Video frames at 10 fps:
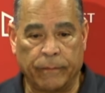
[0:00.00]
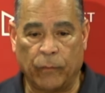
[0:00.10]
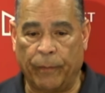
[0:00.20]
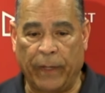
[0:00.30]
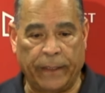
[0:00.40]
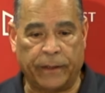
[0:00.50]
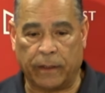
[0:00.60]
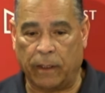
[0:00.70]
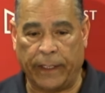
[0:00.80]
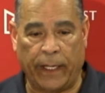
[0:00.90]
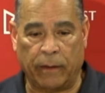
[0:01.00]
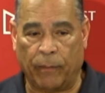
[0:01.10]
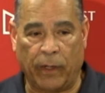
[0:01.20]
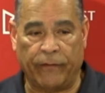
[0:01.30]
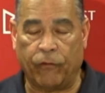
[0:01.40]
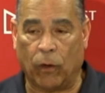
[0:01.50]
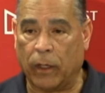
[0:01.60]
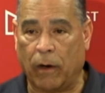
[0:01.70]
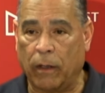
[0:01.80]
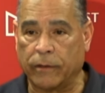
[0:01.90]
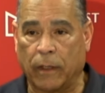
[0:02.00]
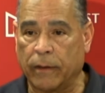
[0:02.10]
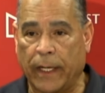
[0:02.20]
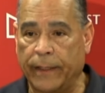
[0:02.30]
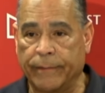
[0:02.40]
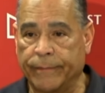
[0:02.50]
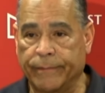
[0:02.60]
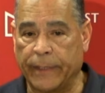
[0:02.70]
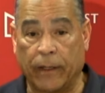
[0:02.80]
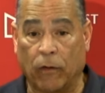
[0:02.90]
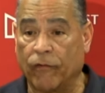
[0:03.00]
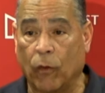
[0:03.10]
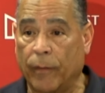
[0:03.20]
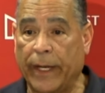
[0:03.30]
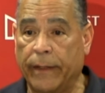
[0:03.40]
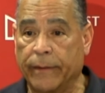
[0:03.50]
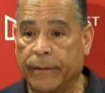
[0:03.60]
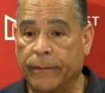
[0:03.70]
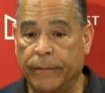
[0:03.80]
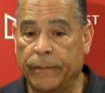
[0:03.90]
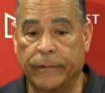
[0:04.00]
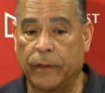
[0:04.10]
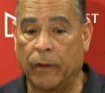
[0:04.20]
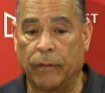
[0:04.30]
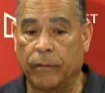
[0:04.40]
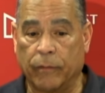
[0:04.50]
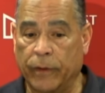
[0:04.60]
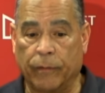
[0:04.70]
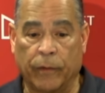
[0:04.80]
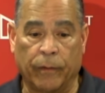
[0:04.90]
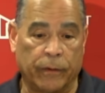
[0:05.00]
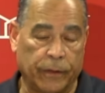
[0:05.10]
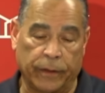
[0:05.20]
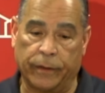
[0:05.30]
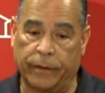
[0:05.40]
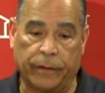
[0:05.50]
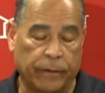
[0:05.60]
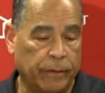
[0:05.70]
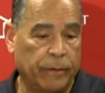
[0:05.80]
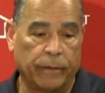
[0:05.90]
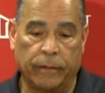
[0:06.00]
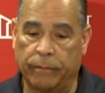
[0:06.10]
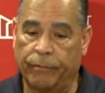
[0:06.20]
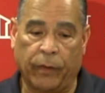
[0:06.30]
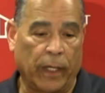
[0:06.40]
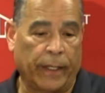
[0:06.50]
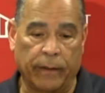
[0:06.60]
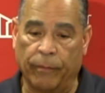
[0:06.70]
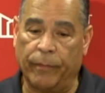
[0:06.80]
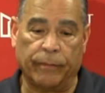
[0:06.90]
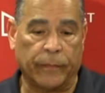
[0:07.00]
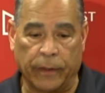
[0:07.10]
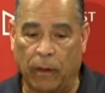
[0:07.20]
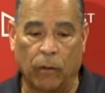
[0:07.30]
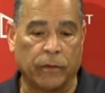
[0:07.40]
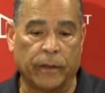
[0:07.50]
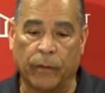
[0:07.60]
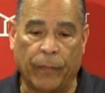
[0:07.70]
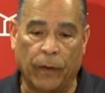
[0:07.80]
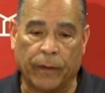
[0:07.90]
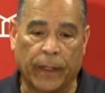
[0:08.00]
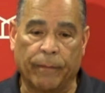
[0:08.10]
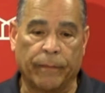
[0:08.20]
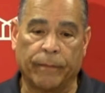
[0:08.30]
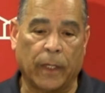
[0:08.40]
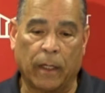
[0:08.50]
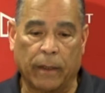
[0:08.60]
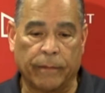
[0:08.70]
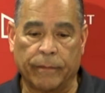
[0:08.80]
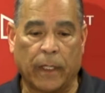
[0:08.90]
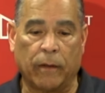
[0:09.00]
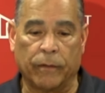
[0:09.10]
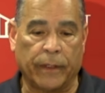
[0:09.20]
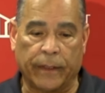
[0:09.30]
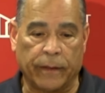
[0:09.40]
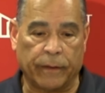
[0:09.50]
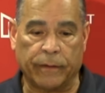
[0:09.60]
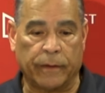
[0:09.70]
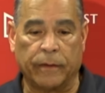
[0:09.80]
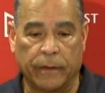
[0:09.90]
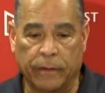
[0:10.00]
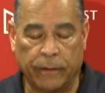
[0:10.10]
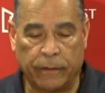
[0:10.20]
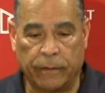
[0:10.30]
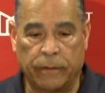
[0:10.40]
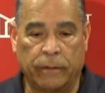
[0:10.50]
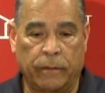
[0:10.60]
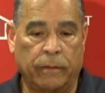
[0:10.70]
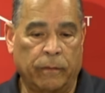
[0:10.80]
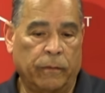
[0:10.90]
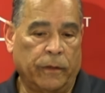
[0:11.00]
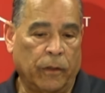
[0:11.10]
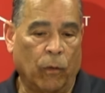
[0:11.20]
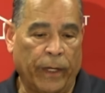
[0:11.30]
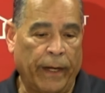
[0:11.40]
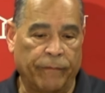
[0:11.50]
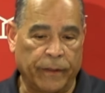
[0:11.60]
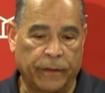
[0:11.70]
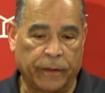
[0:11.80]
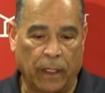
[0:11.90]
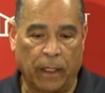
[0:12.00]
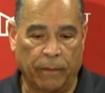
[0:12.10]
We basically had to play 4 guards all night and our 4 men. So we were just plugging the holes in the boat up. I don't think that, you know, we have this